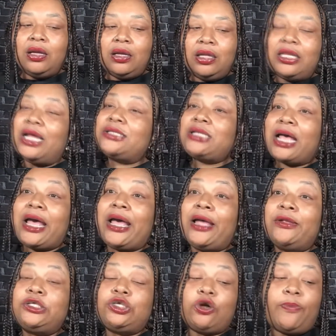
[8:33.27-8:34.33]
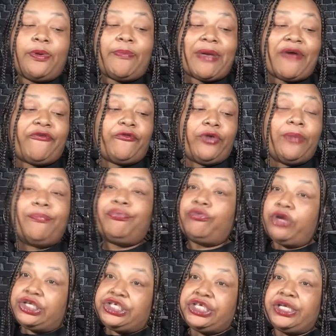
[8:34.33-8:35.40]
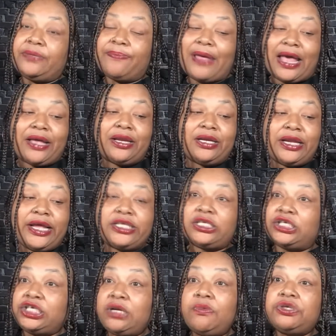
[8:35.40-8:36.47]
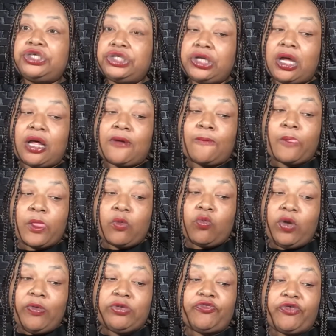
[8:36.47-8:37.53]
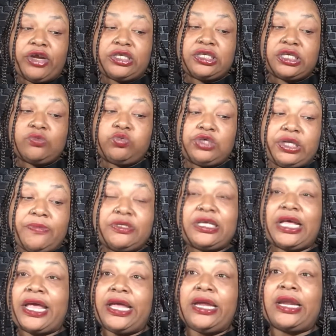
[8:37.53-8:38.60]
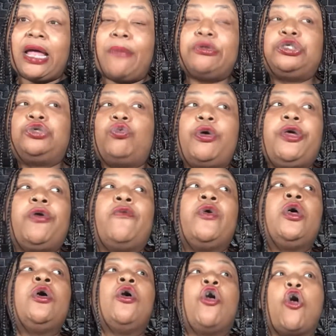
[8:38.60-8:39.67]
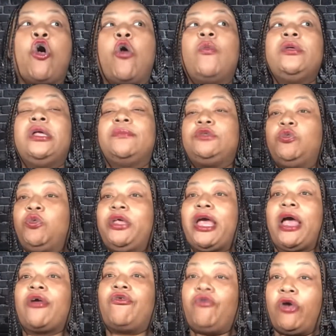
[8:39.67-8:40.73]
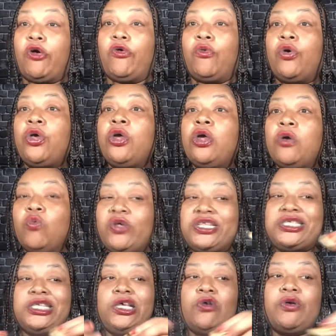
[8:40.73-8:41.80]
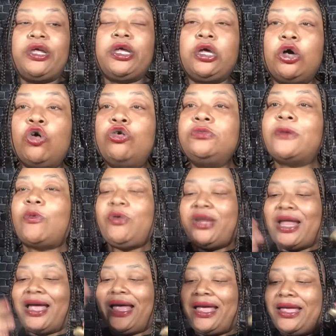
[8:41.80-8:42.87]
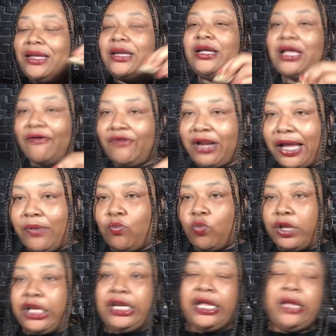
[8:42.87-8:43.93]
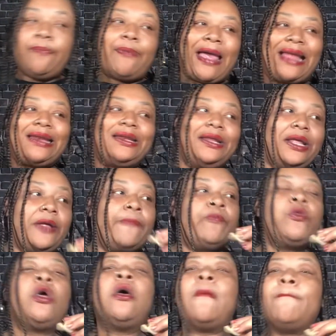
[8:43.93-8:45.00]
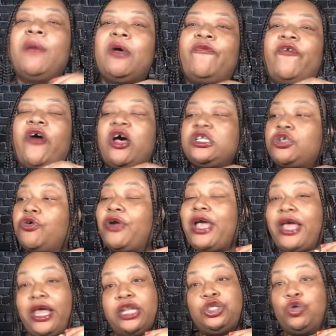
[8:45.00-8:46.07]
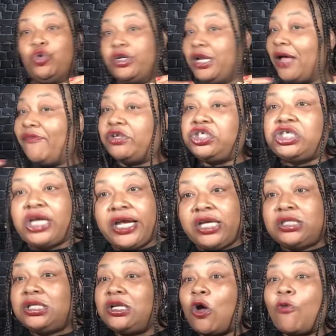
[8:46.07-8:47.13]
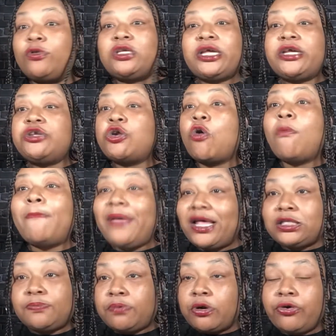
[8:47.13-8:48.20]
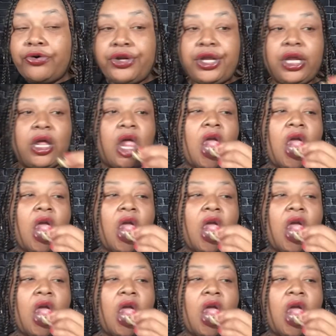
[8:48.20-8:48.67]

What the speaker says: That's how I interpret my friend Bridget back in the days. And she was young. We was friends since she was 8 and I was 12 all the way up till we got grown. We still in cahoots, but we not hanging together like we did back then. But for us, her attitude would never change. She don't take no mess, period.